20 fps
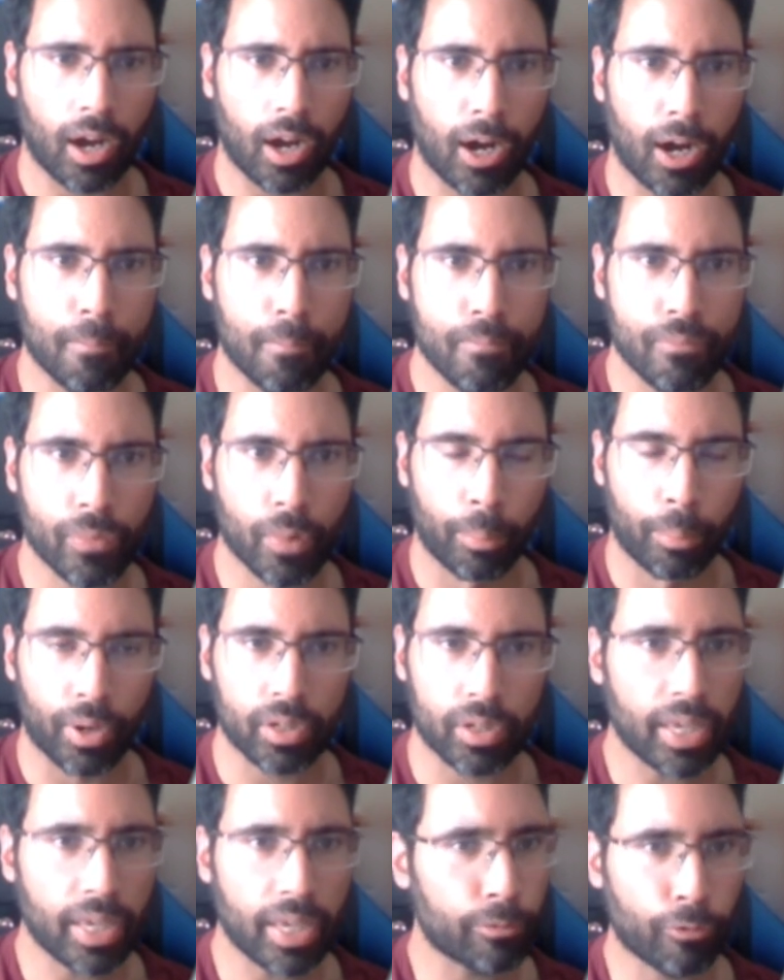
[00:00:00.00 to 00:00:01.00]
Um,
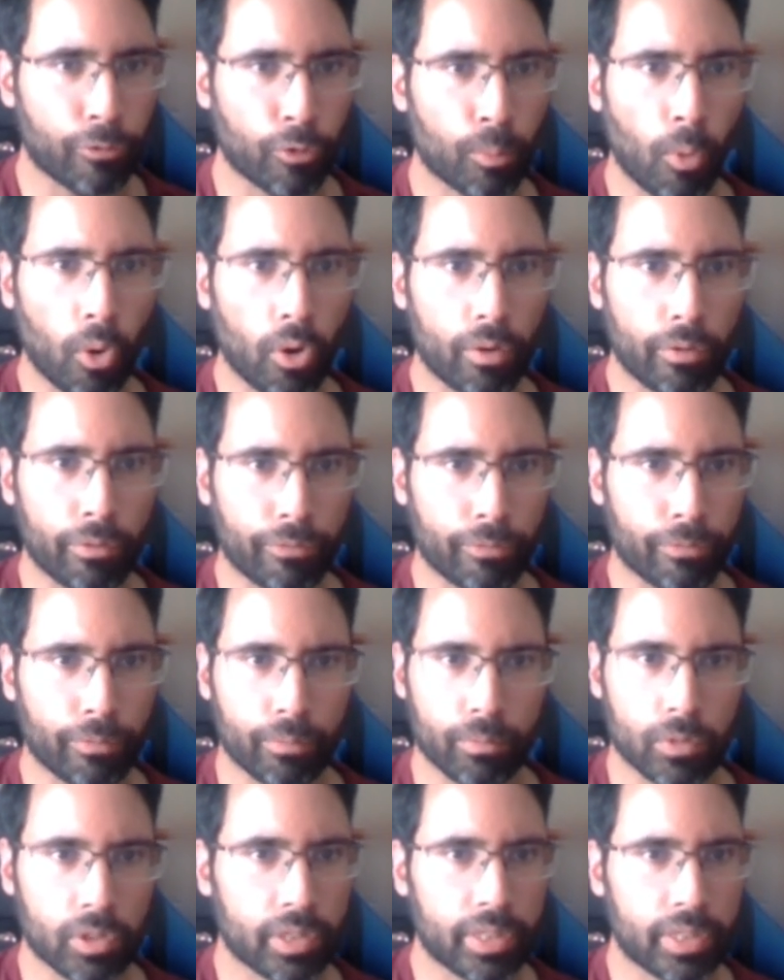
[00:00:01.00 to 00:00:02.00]
but yeah, for more
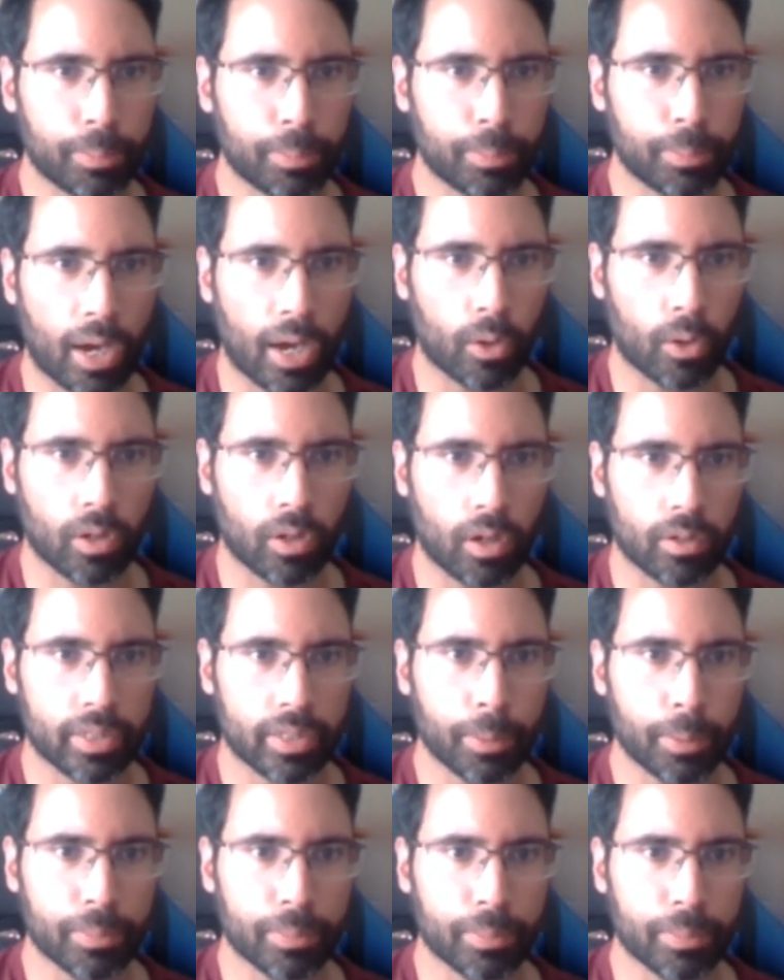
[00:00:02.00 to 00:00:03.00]
deep
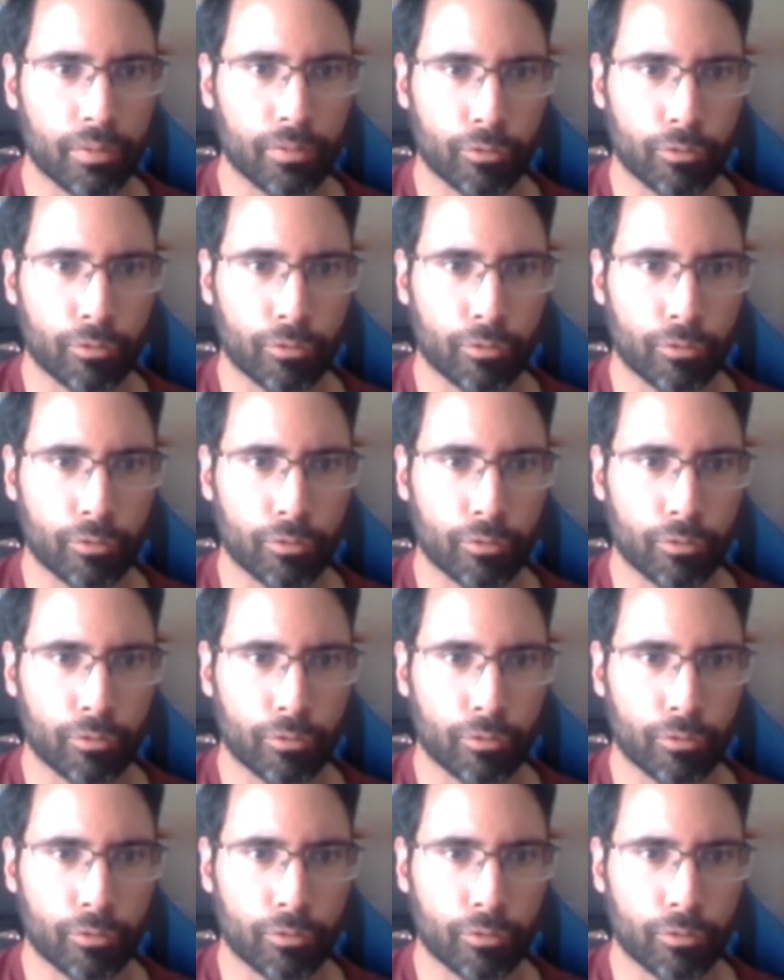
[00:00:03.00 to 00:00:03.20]
down, deep